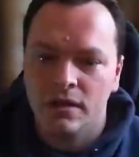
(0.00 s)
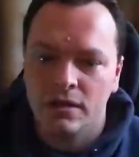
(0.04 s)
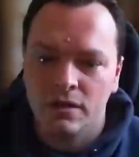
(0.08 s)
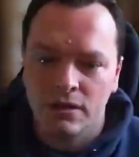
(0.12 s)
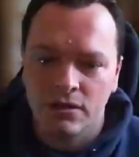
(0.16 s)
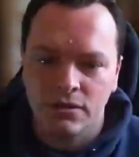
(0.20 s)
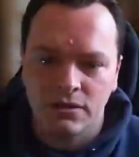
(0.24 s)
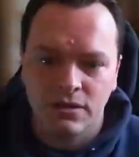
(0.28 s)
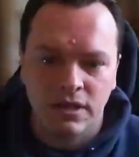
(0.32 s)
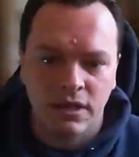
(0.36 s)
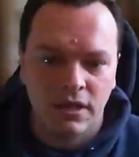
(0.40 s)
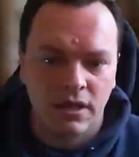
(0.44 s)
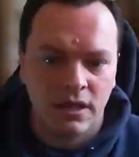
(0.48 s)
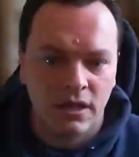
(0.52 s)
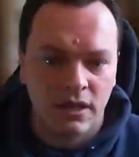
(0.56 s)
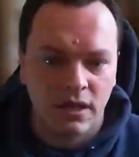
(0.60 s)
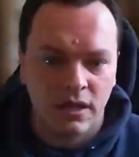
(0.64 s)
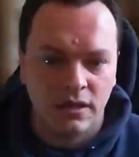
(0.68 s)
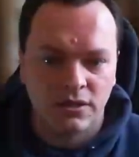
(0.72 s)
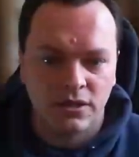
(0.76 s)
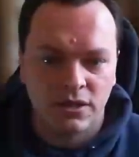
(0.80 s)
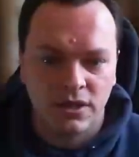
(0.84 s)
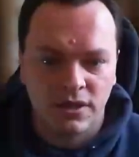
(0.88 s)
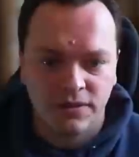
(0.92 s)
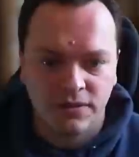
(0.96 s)
Using
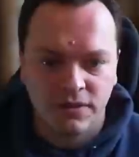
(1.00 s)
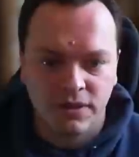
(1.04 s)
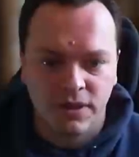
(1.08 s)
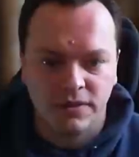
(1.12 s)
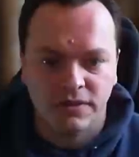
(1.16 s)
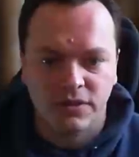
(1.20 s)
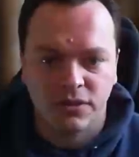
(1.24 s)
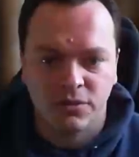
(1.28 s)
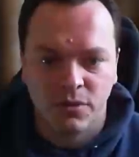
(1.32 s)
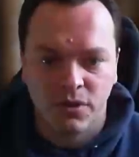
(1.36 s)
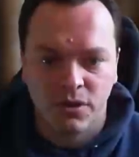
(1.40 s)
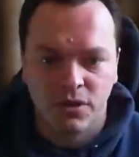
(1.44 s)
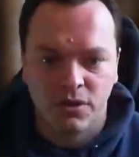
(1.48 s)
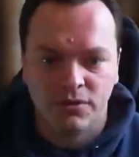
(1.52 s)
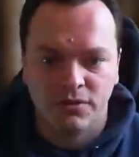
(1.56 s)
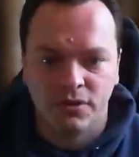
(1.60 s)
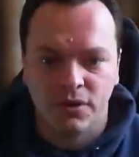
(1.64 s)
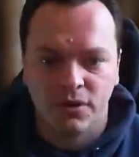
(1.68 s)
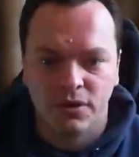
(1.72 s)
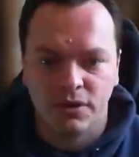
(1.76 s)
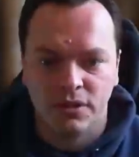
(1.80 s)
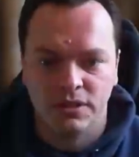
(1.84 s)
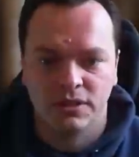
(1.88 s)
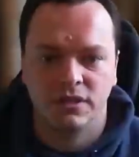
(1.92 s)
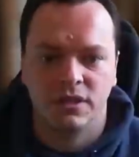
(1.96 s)
Shift F12
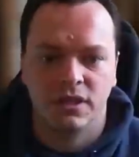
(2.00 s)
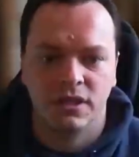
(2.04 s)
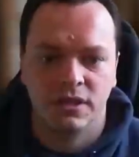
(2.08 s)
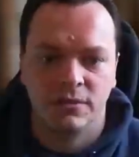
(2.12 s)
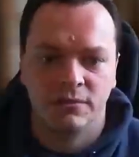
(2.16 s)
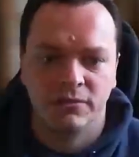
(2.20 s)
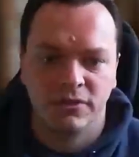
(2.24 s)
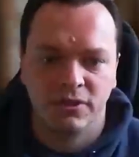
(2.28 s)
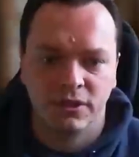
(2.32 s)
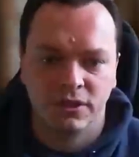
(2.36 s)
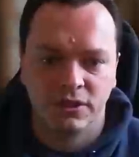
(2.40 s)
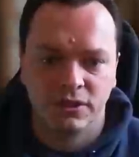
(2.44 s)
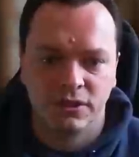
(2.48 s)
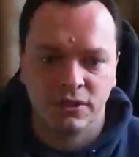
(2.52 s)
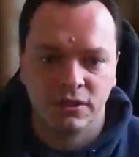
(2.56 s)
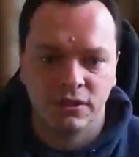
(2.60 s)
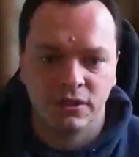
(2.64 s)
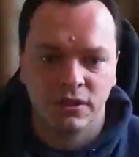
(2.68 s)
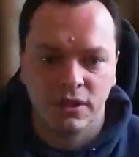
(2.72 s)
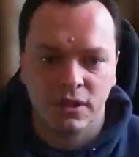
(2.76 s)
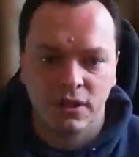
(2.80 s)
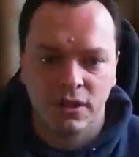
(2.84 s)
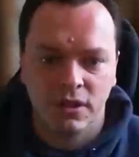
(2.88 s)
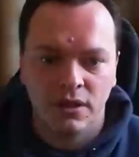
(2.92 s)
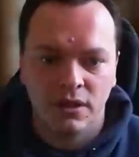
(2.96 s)
on a type
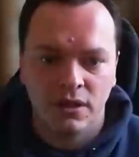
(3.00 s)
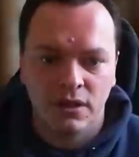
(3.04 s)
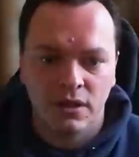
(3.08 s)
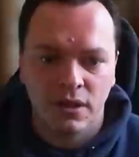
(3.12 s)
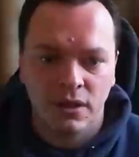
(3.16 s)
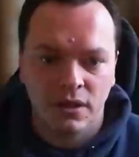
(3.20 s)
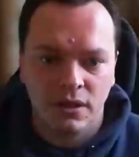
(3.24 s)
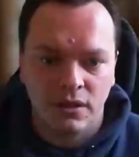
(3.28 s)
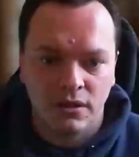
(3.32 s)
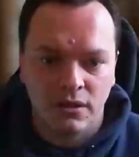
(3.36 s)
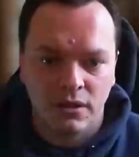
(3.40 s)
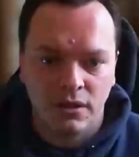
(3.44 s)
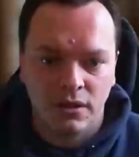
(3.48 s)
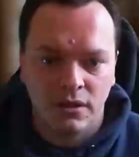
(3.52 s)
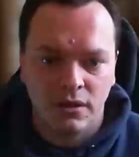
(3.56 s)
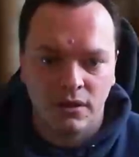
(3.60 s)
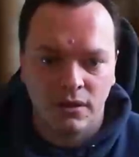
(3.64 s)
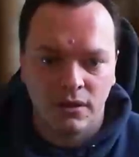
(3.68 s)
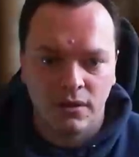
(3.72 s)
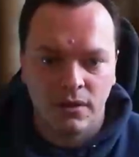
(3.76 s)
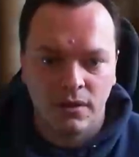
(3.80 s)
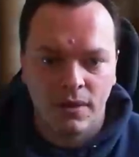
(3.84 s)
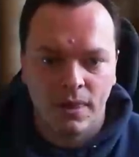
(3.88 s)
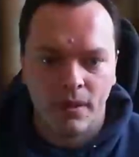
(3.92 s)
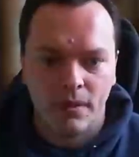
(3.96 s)
function
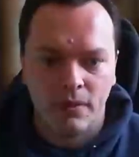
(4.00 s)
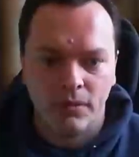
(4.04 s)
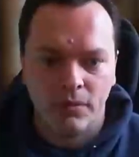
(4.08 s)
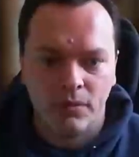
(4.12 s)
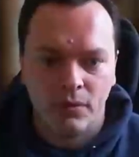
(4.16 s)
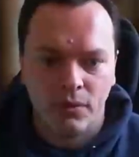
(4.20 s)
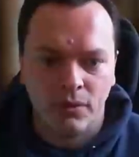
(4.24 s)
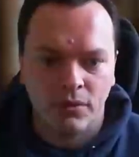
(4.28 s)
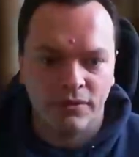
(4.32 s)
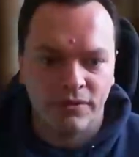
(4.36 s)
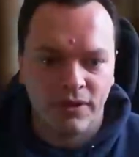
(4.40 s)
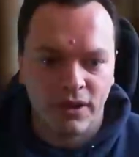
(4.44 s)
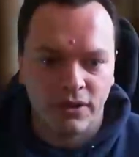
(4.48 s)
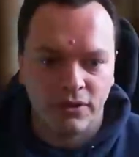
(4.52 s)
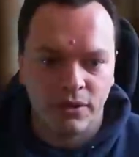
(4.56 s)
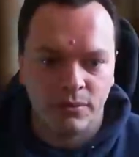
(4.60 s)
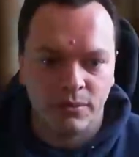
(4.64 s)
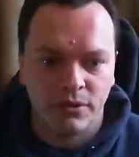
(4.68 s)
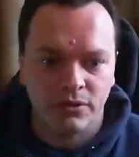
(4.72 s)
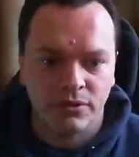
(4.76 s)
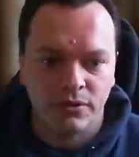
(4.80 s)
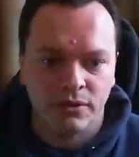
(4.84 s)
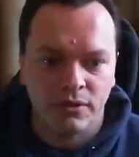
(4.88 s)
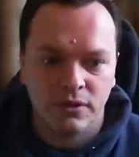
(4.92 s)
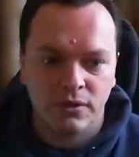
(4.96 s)
or
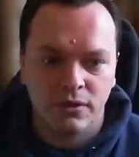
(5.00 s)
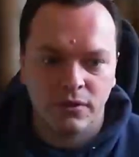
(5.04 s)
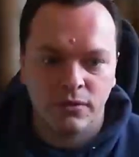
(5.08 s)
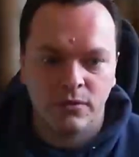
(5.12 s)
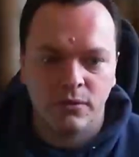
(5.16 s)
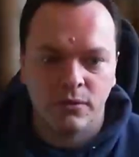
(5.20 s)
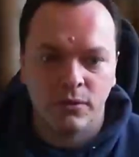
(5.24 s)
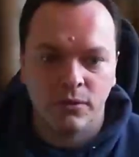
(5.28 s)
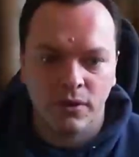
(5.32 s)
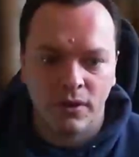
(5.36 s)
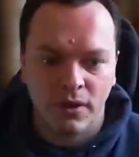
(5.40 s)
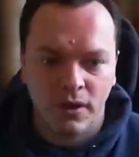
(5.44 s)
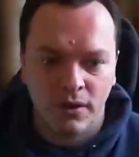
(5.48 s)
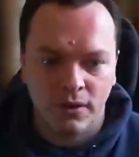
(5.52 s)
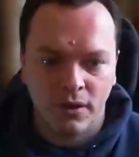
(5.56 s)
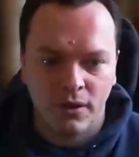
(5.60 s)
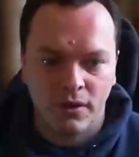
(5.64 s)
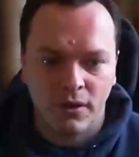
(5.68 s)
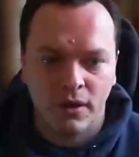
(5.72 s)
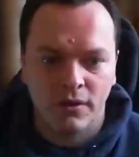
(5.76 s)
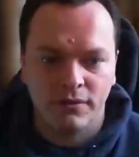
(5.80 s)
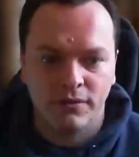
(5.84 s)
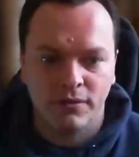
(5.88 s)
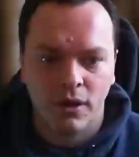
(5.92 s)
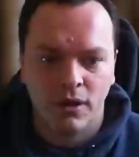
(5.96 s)
variable will
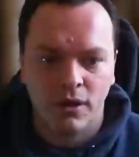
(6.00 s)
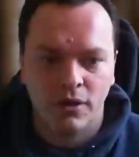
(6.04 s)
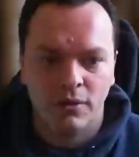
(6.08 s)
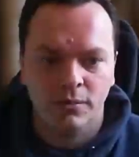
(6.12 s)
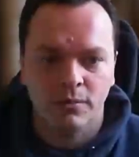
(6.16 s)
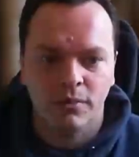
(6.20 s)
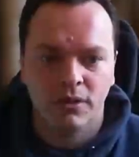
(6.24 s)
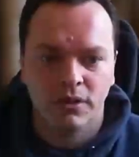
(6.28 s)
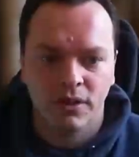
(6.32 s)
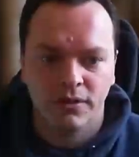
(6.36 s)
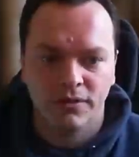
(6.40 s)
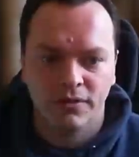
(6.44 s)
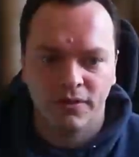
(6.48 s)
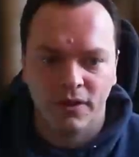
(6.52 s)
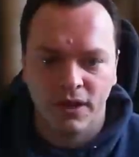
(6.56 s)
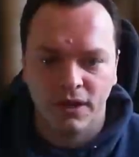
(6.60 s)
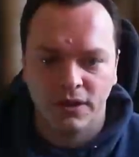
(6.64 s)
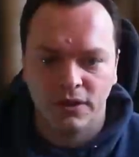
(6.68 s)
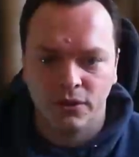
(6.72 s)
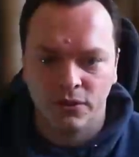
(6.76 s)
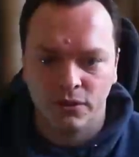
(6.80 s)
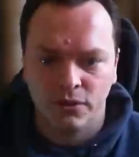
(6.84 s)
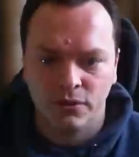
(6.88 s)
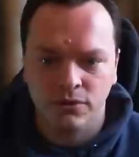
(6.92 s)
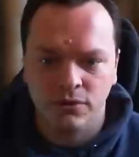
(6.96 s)
open the
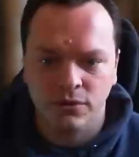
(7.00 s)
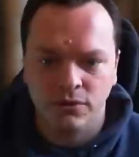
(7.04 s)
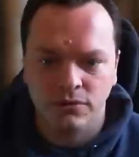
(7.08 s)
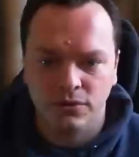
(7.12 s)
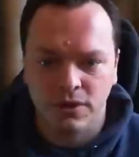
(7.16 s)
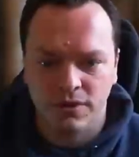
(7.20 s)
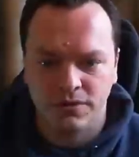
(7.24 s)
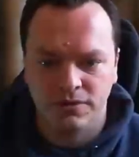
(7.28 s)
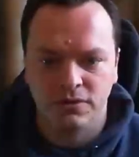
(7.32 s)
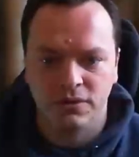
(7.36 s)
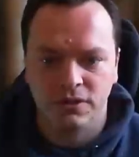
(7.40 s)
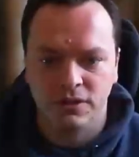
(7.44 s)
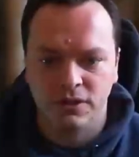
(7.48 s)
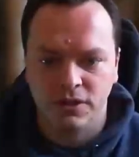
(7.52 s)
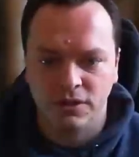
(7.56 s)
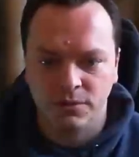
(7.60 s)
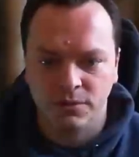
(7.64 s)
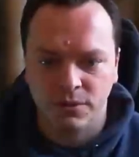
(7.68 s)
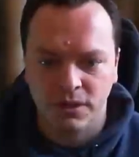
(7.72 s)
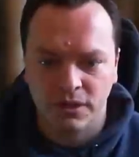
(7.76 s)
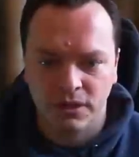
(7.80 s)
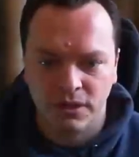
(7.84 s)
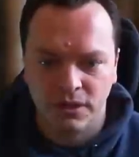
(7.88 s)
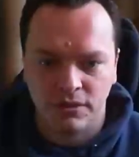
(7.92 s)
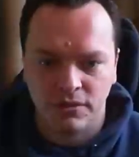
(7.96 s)
Find All references
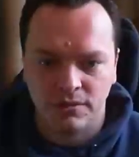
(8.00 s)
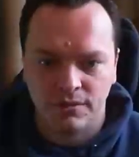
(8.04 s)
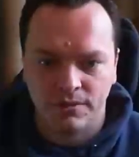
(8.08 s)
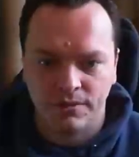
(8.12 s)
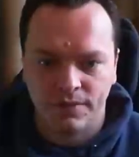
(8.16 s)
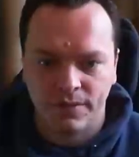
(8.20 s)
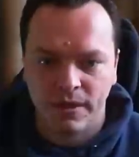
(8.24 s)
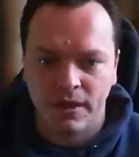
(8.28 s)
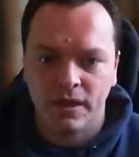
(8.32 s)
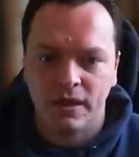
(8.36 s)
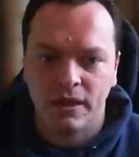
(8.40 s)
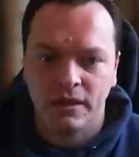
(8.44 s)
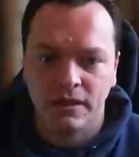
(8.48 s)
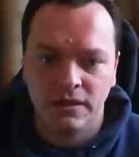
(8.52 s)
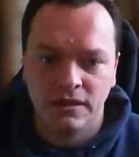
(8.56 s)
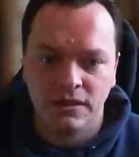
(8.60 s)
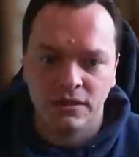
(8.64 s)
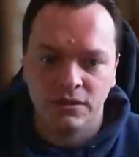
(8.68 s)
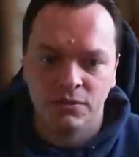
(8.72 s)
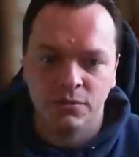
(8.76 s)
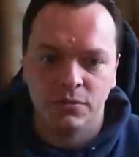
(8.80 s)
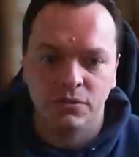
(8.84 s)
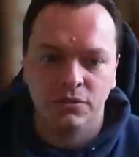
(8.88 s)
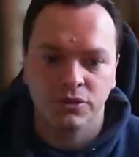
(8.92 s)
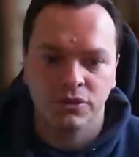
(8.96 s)
window, and
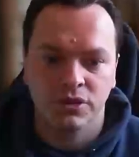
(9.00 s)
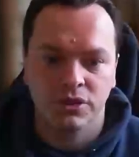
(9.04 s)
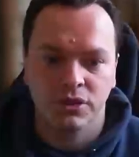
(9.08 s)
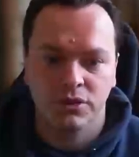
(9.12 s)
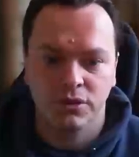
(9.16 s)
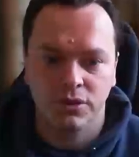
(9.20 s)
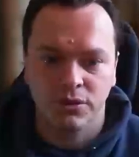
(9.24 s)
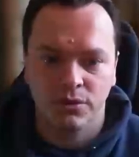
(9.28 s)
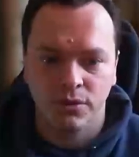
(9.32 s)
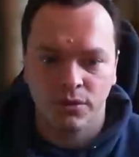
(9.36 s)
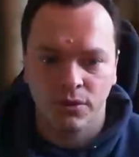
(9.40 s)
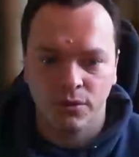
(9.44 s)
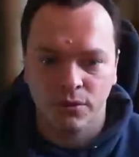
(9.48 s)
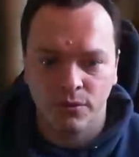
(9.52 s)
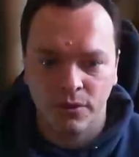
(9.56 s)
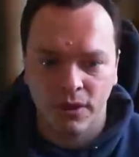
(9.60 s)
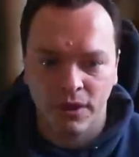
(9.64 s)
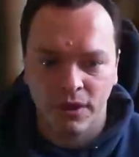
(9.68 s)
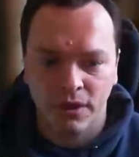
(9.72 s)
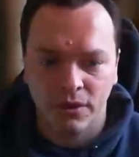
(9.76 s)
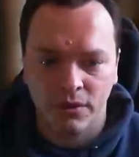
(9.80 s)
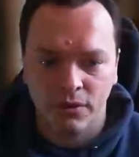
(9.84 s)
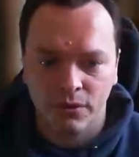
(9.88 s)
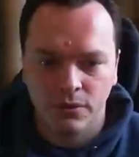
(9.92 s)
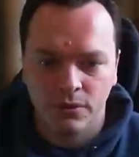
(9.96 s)
this will show you
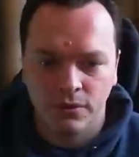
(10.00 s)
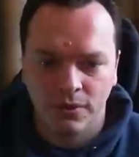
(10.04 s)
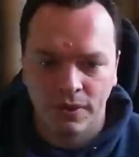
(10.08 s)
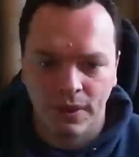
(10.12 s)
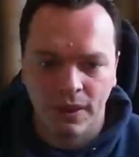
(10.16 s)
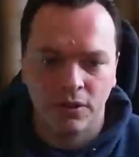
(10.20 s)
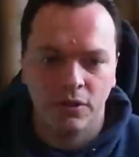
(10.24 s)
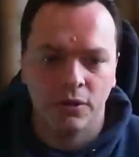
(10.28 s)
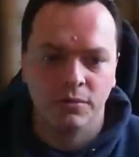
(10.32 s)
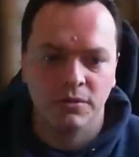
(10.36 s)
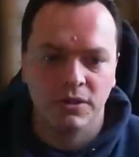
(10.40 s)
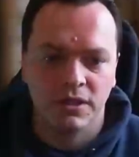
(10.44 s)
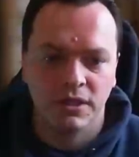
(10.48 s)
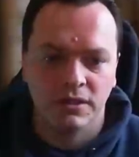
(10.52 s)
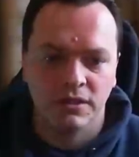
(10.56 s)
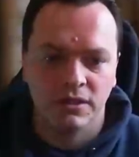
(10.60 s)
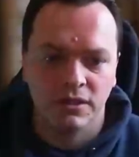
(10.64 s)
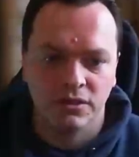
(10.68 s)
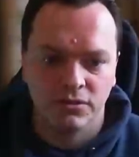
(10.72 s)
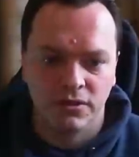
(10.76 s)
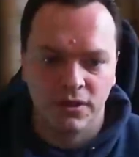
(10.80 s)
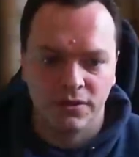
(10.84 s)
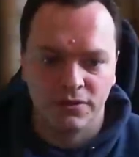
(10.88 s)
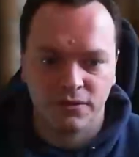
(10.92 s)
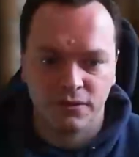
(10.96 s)
where that object
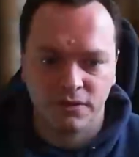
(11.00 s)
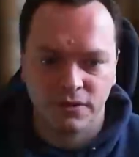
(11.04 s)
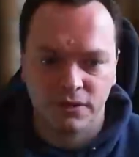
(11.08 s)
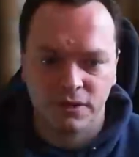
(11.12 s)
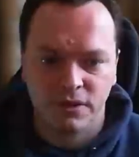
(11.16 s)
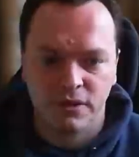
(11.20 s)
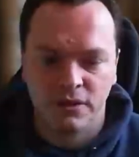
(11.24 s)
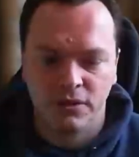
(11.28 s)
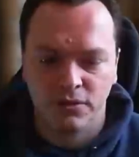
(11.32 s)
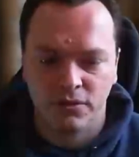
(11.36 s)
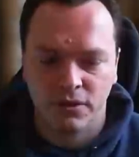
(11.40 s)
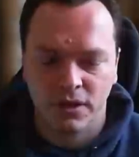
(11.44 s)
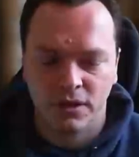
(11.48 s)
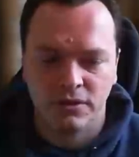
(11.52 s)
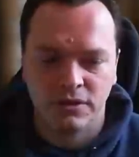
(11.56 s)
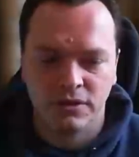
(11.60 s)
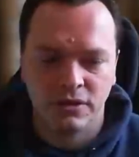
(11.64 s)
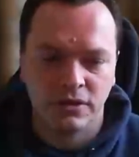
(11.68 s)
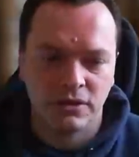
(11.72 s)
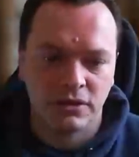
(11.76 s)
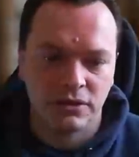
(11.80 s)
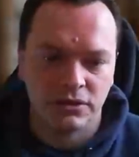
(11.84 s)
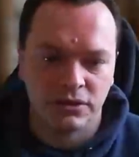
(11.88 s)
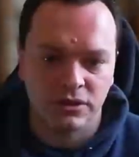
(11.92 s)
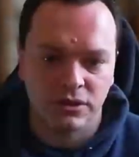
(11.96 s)
is referenced throughout the
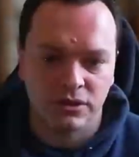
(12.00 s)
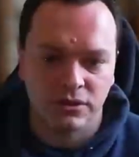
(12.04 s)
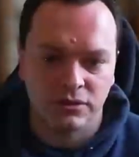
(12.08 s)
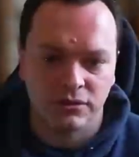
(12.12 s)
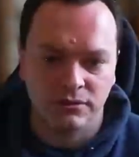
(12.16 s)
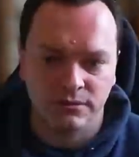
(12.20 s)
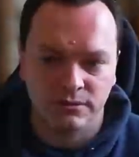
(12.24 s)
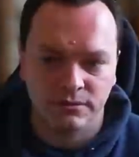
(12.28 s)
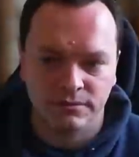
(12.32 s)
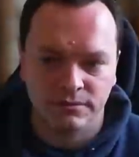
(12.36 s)
solution.